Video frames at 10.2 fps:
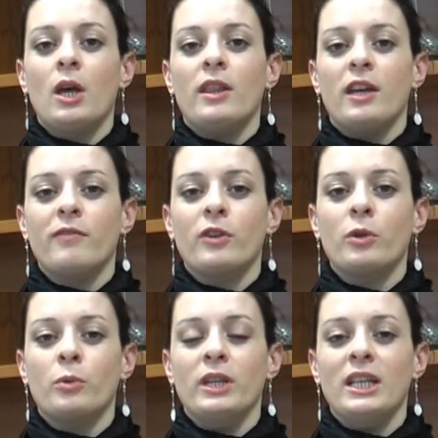
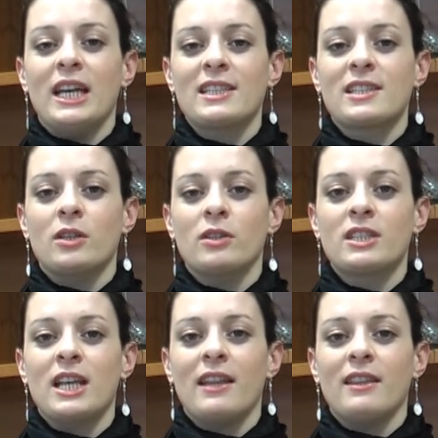Therefore, we next
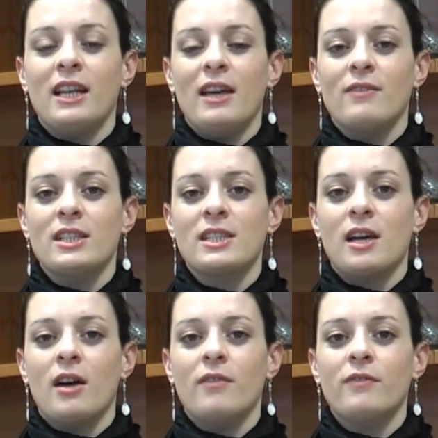looked at the levels
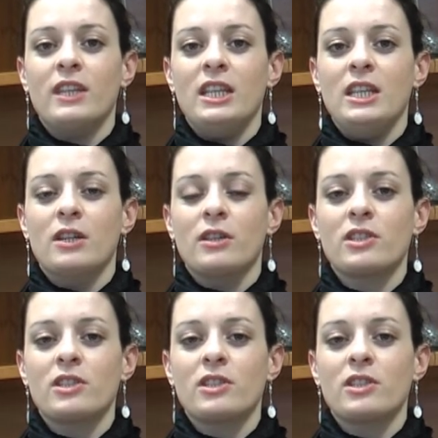of the ER